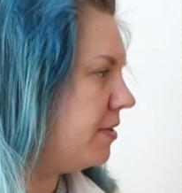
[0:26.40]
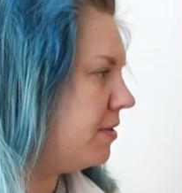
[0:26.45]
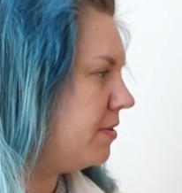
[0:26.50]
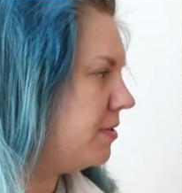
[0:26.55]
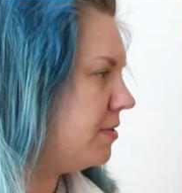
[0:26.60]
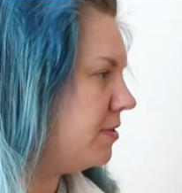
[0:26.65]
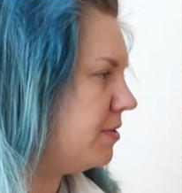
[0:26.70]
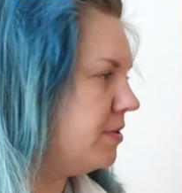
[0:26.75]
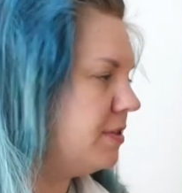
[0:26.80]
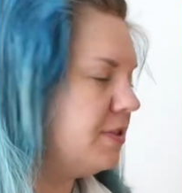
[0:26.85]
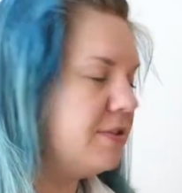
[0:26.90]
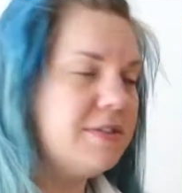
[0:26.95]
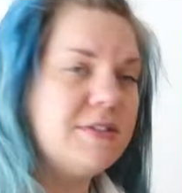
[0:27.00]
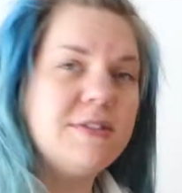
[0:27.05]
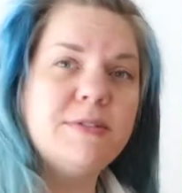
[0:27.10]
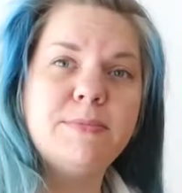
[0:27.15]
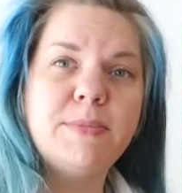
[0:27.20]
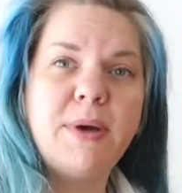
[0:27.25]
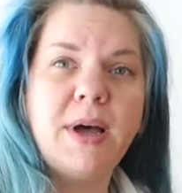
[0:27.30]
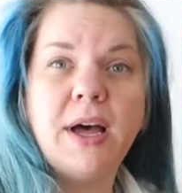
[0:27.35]
So this
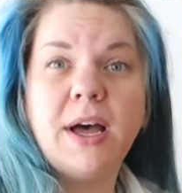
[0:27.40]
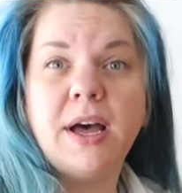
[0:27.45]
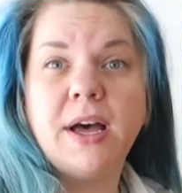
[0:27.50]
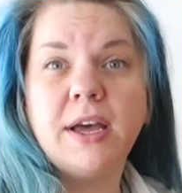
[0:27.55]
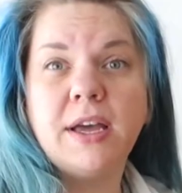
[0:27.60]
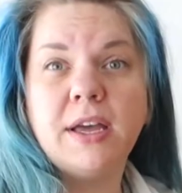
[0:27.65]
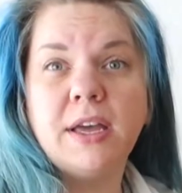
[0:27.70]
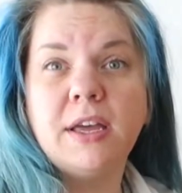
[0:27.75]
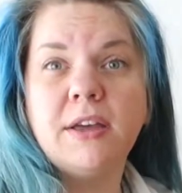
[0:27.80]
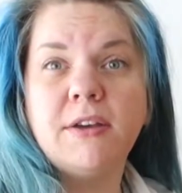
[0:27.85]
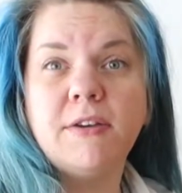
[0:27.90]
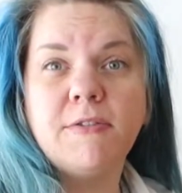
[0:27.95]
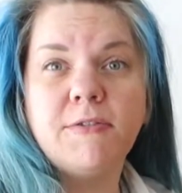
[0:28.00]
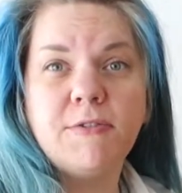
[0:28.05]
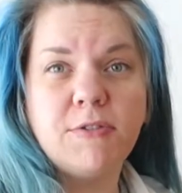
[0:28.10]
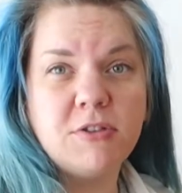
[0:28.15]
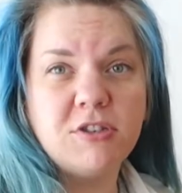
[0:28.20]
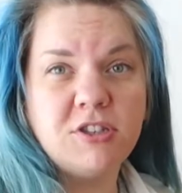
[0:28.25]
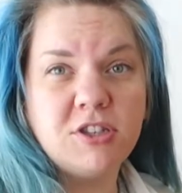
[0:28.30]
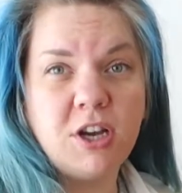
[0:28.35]
is my
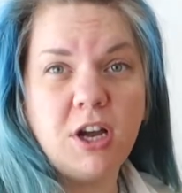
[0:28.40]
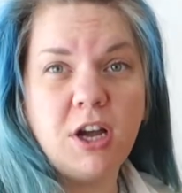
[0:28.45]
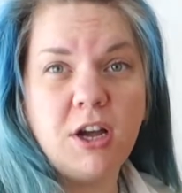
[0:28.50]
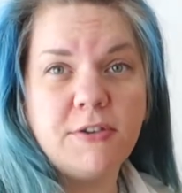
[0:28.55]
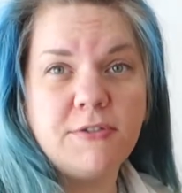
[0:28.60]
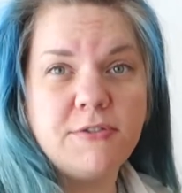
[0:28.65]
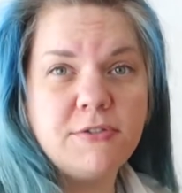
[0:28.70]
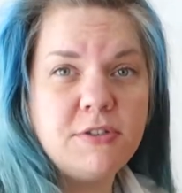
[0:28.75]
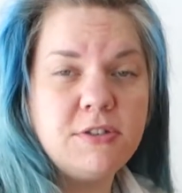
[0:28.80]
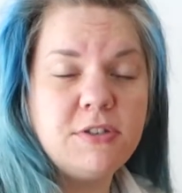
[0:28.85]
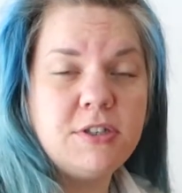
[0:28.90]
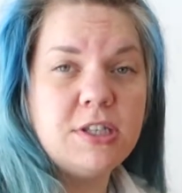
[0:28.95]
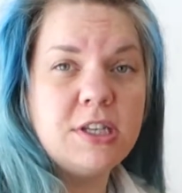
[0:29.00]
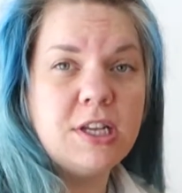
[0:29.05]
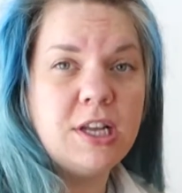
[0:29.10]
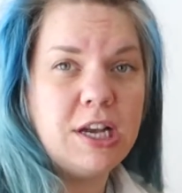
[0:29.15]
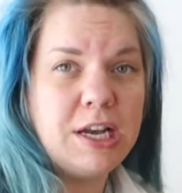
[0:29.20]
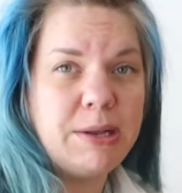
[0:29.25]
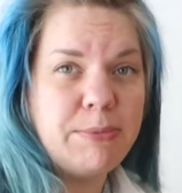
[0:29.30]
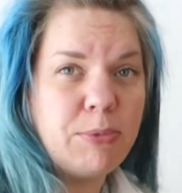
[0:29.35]
4-shaft
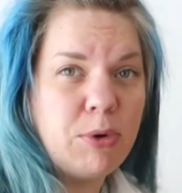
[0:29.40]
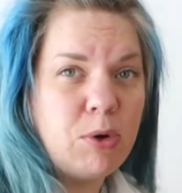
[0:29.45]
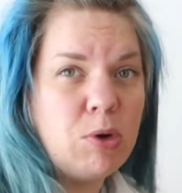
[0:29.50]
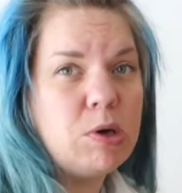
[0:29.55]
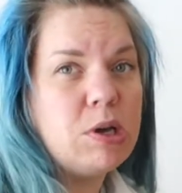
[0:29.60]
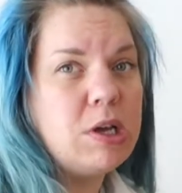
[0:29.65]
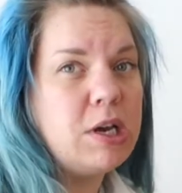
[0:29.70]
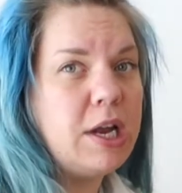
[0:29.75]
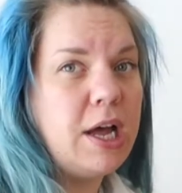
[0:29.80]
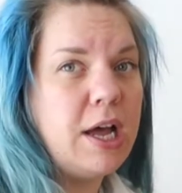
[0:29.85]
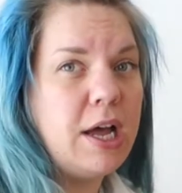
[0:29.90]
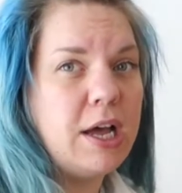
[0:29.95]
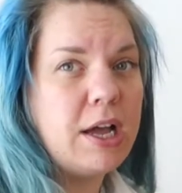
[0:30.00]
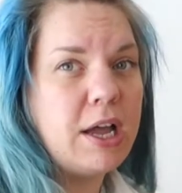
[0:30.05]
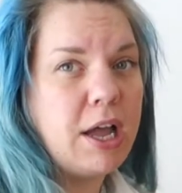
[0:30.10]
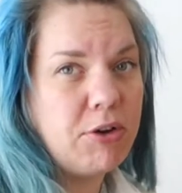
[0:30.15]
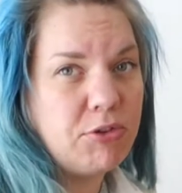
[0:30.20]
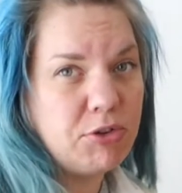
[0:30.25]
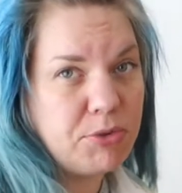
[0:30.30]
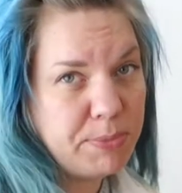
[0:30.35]
Glimakåkra
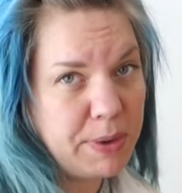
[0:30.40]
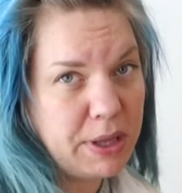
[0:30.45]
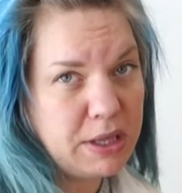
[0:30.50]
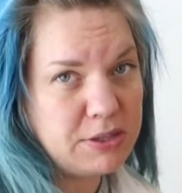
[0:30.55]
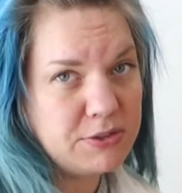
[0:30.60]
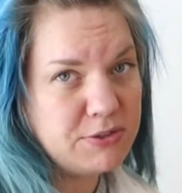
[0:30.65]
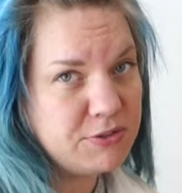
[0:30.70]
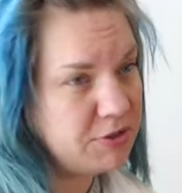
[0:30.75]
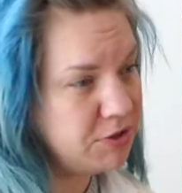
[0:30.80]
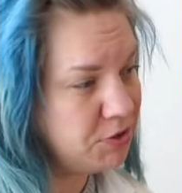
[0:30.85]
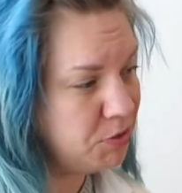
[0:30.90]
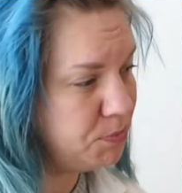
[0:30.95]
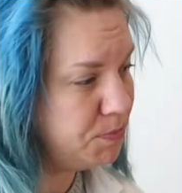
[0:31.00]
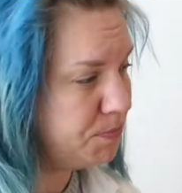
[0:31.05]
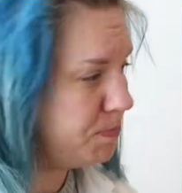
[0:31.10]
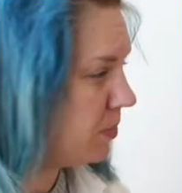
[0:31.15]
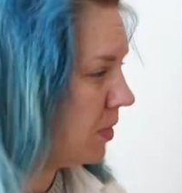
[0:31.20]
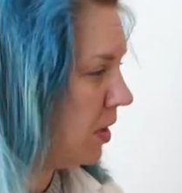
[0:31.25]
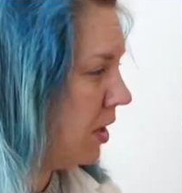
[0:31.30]
counterbalance loom.